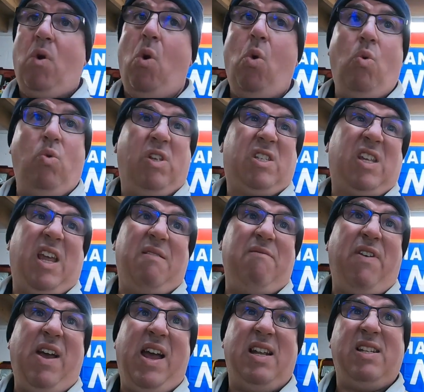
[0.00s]
All the
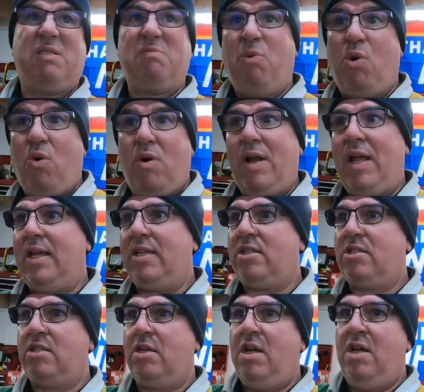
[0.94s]
same vans, more or
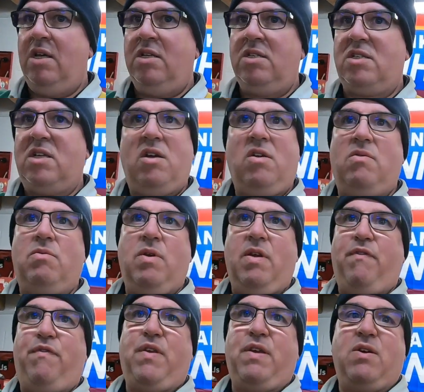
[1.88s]
less. So
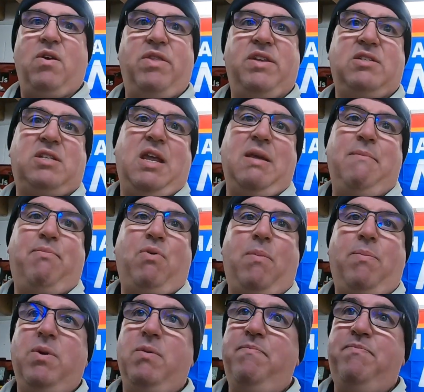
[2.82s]
if they got that same
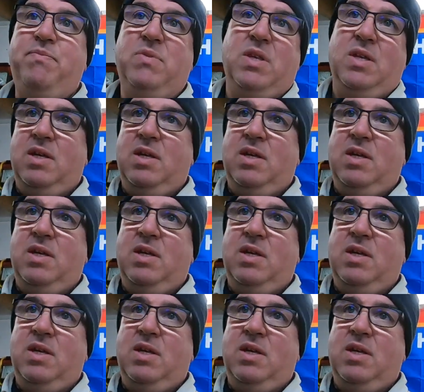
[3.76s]
problem,